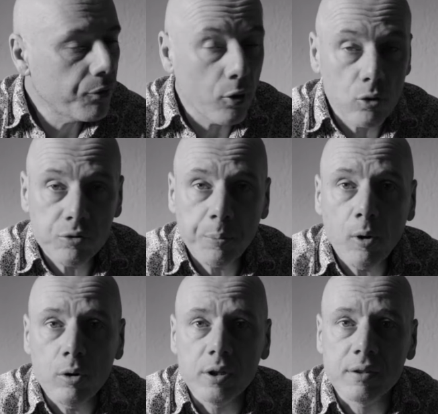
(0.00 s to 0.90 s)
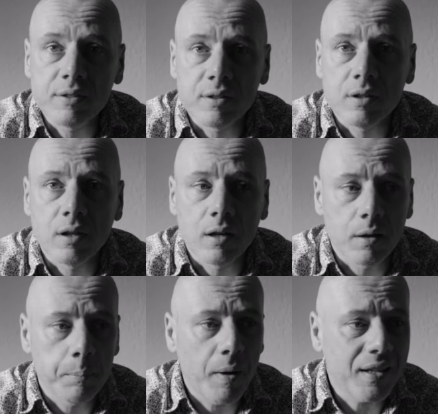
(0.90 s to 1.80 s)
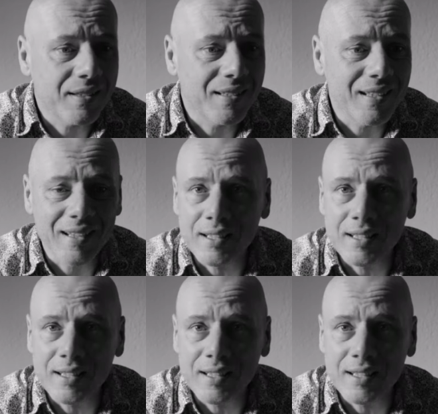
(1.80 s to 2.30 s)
focus points, but